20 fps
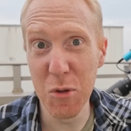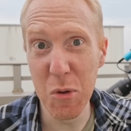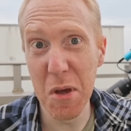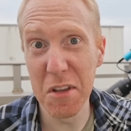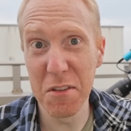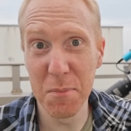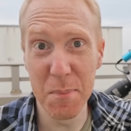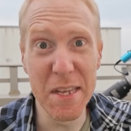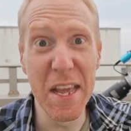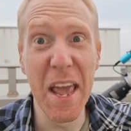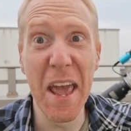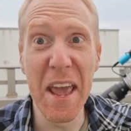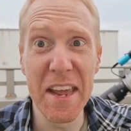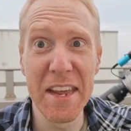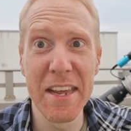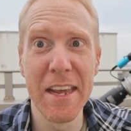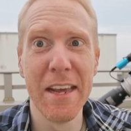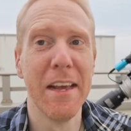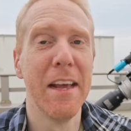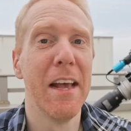to
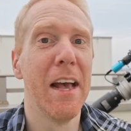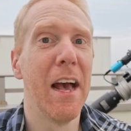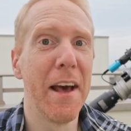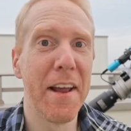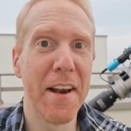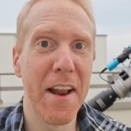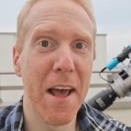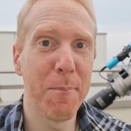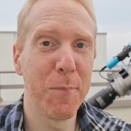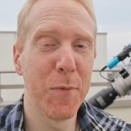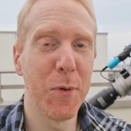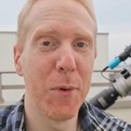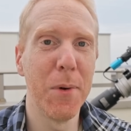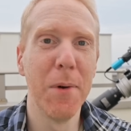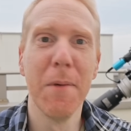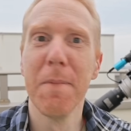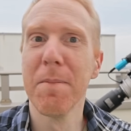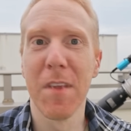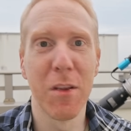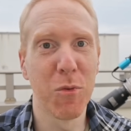USB-A
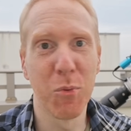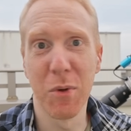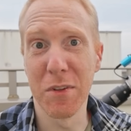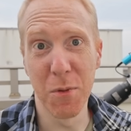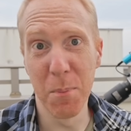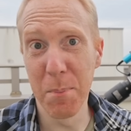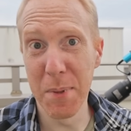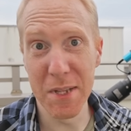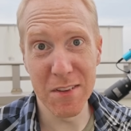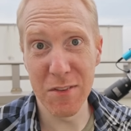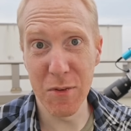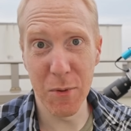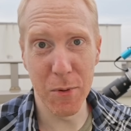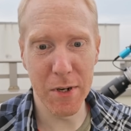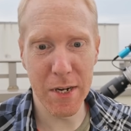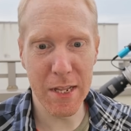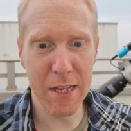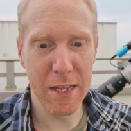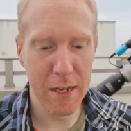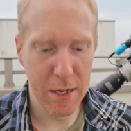adapter. It was a bit
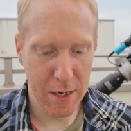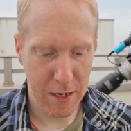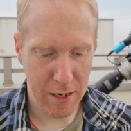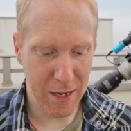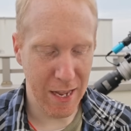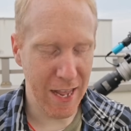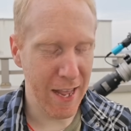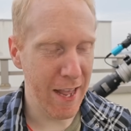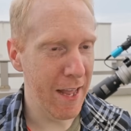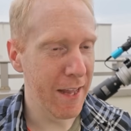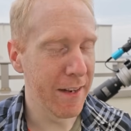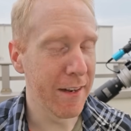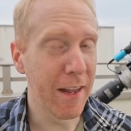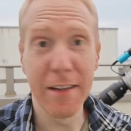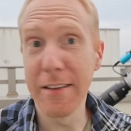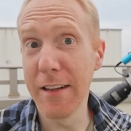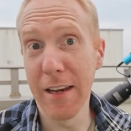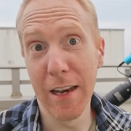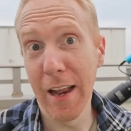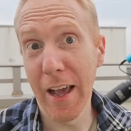dirty, and
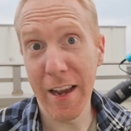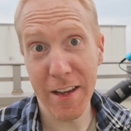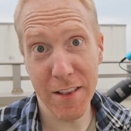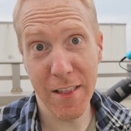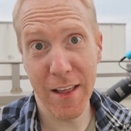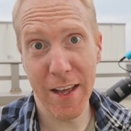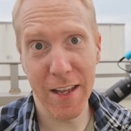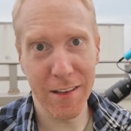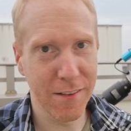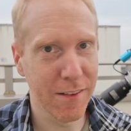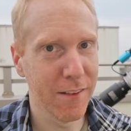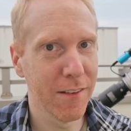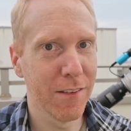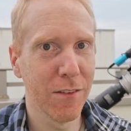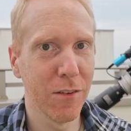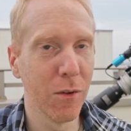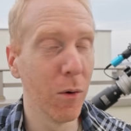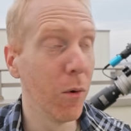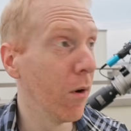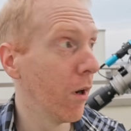I didn't like that.
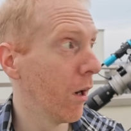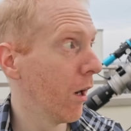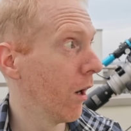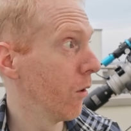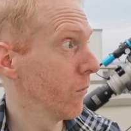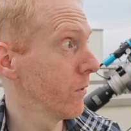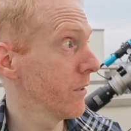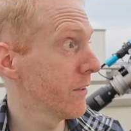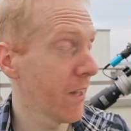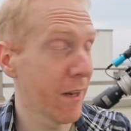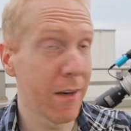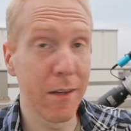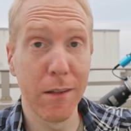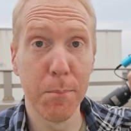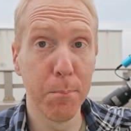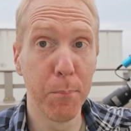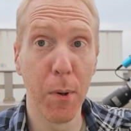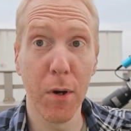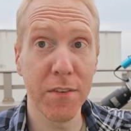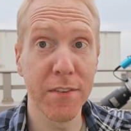So with that
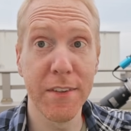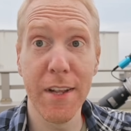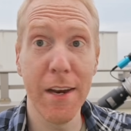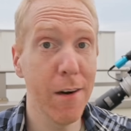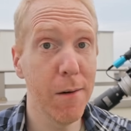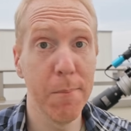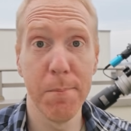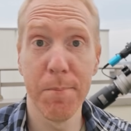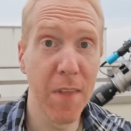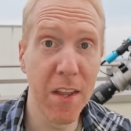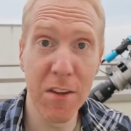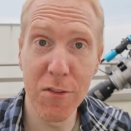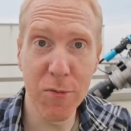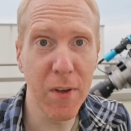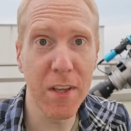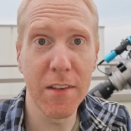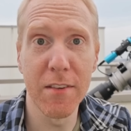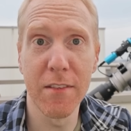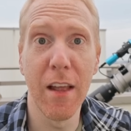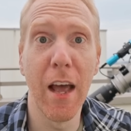box there, it's
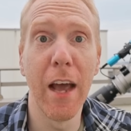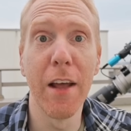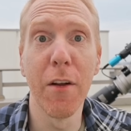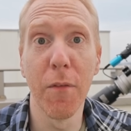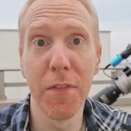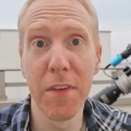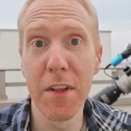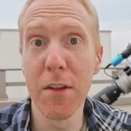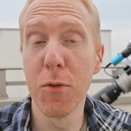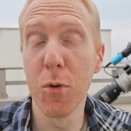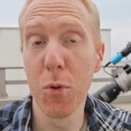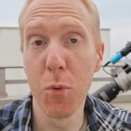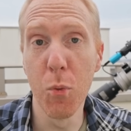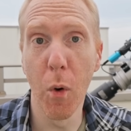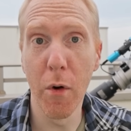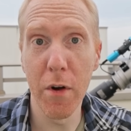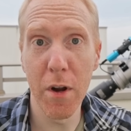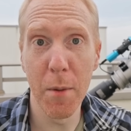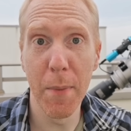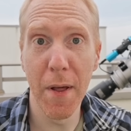fixed. I don't need to
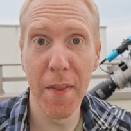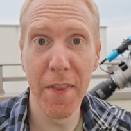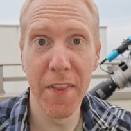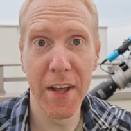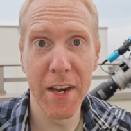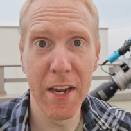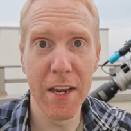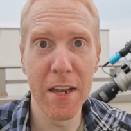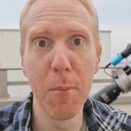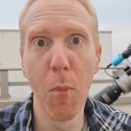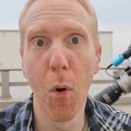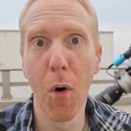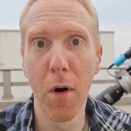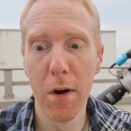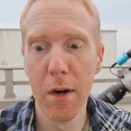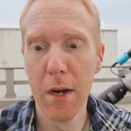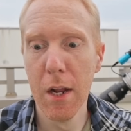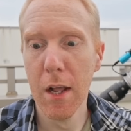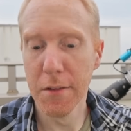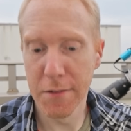worry about that
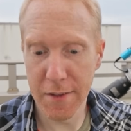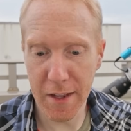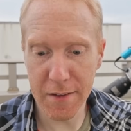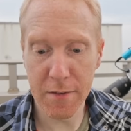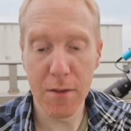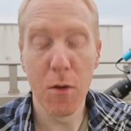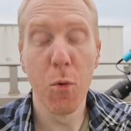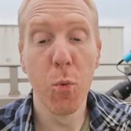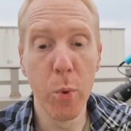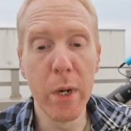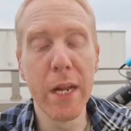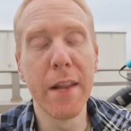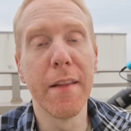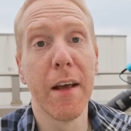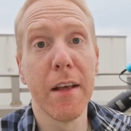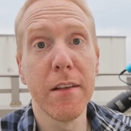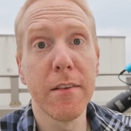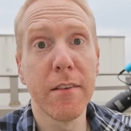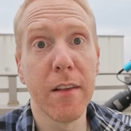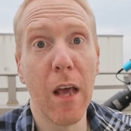anymore. So that's really
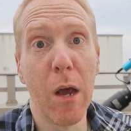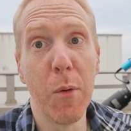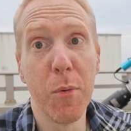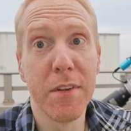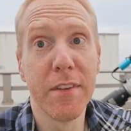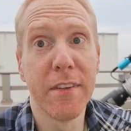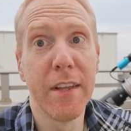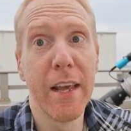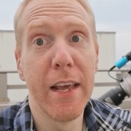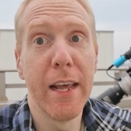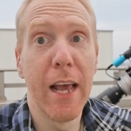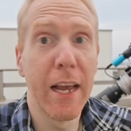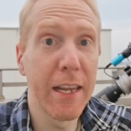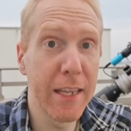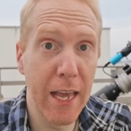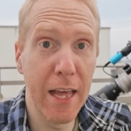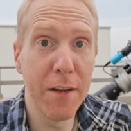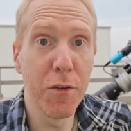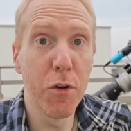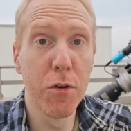nice. I would say,
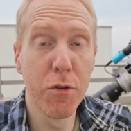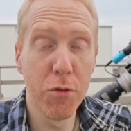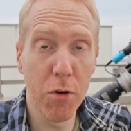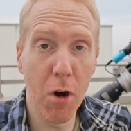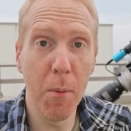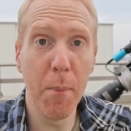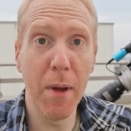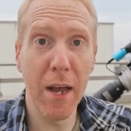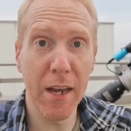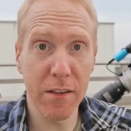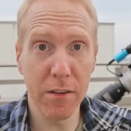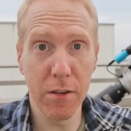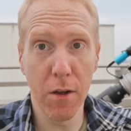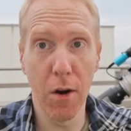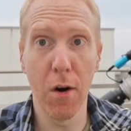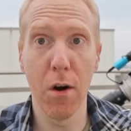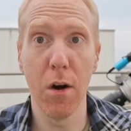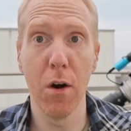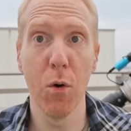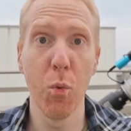again, the drawbacks
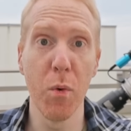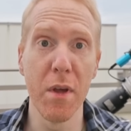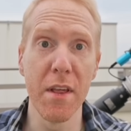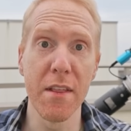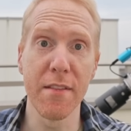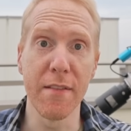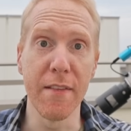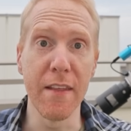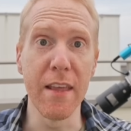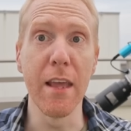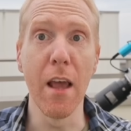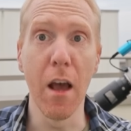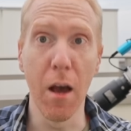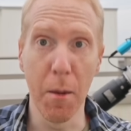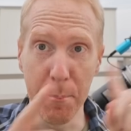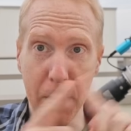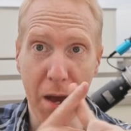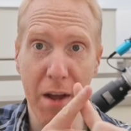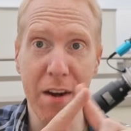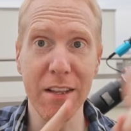are with the
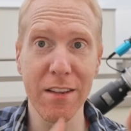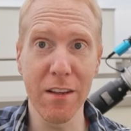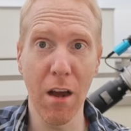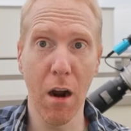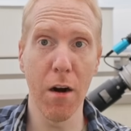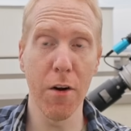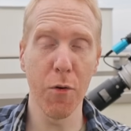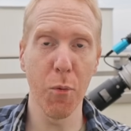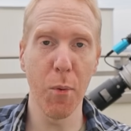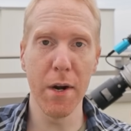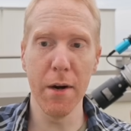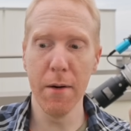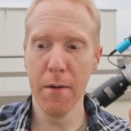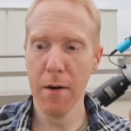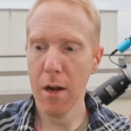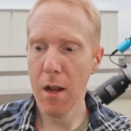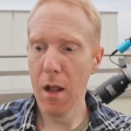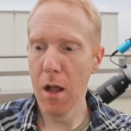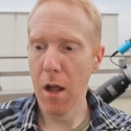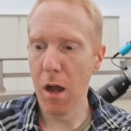mounting hardware.
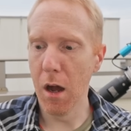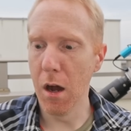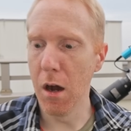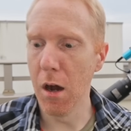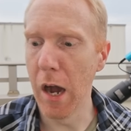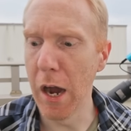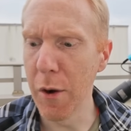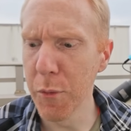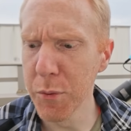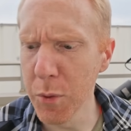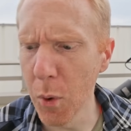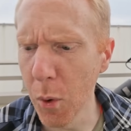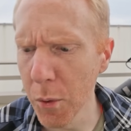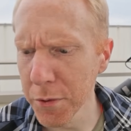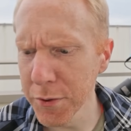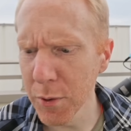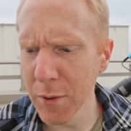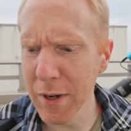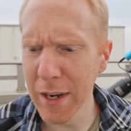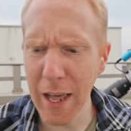I would
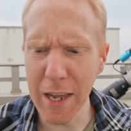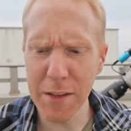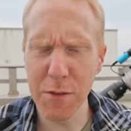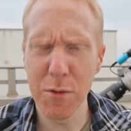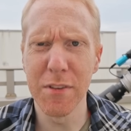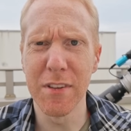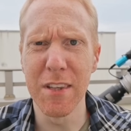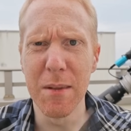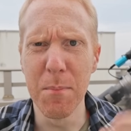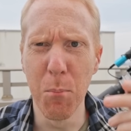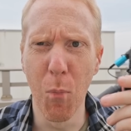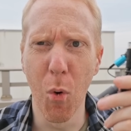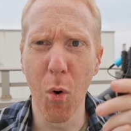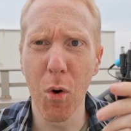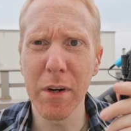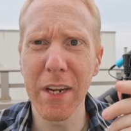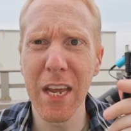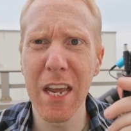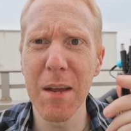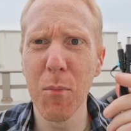also like to see
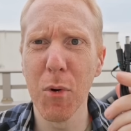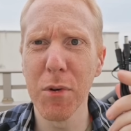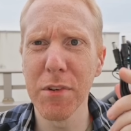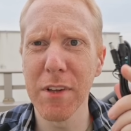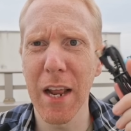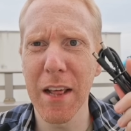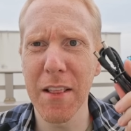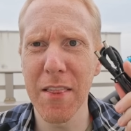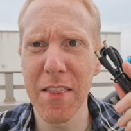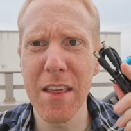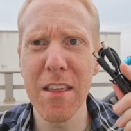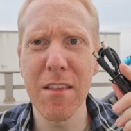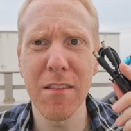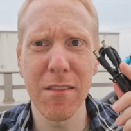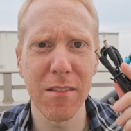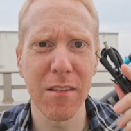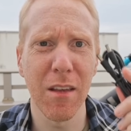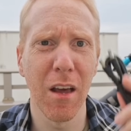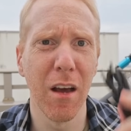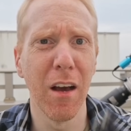more cables like
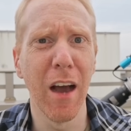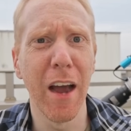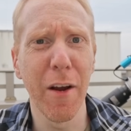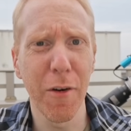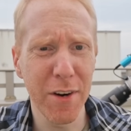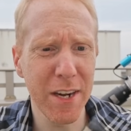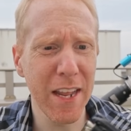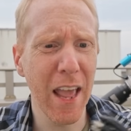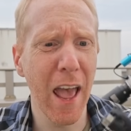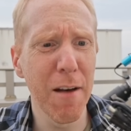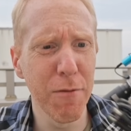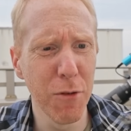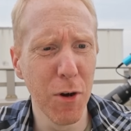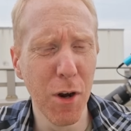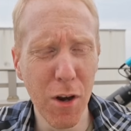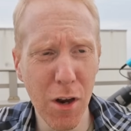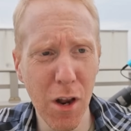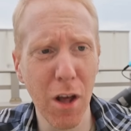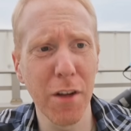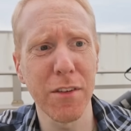these. I already have a
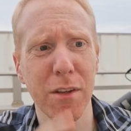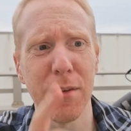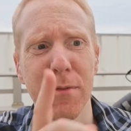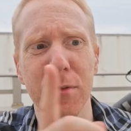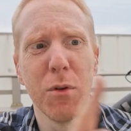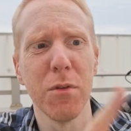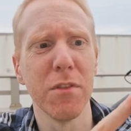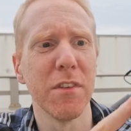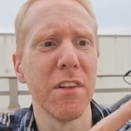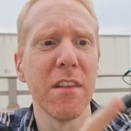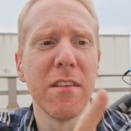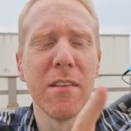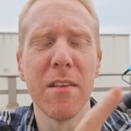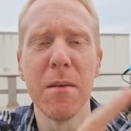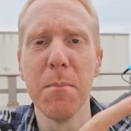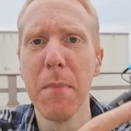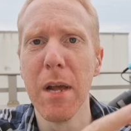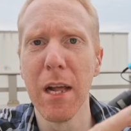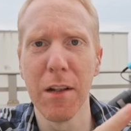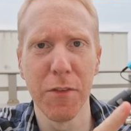lot of those
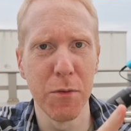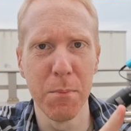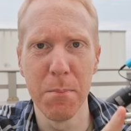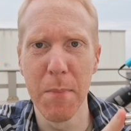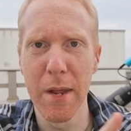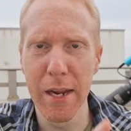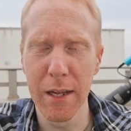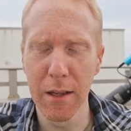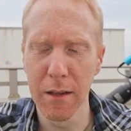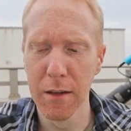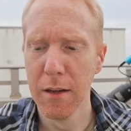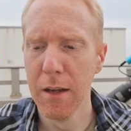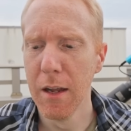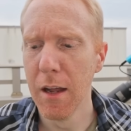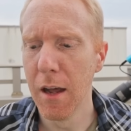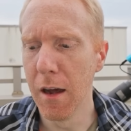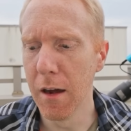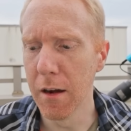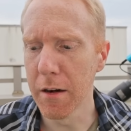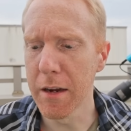DC male-to-male
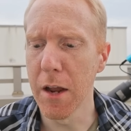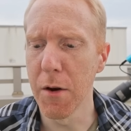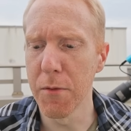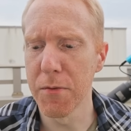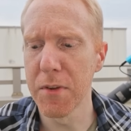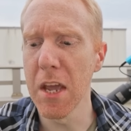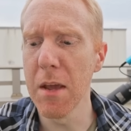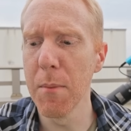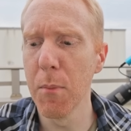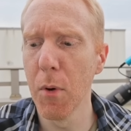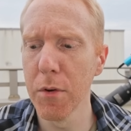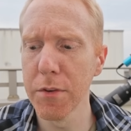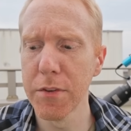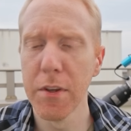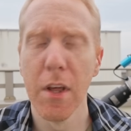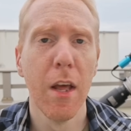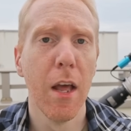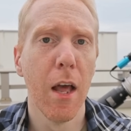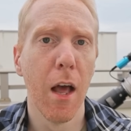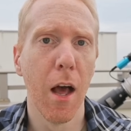kind of
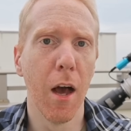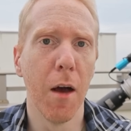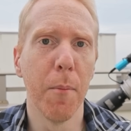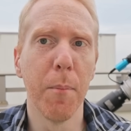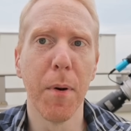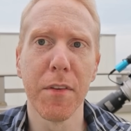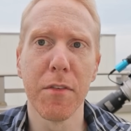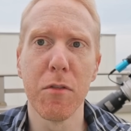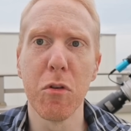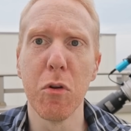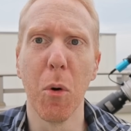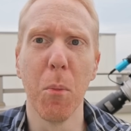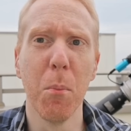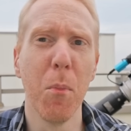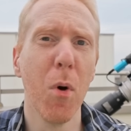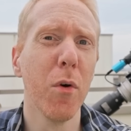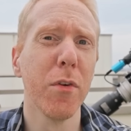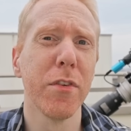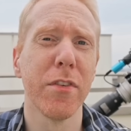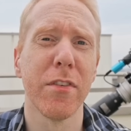cables, but, you know,
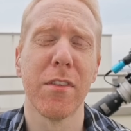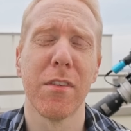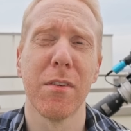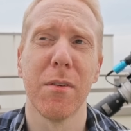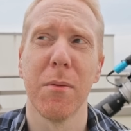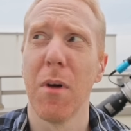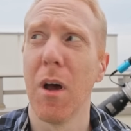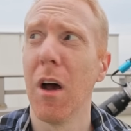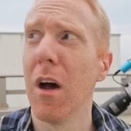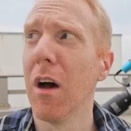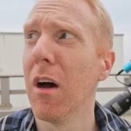most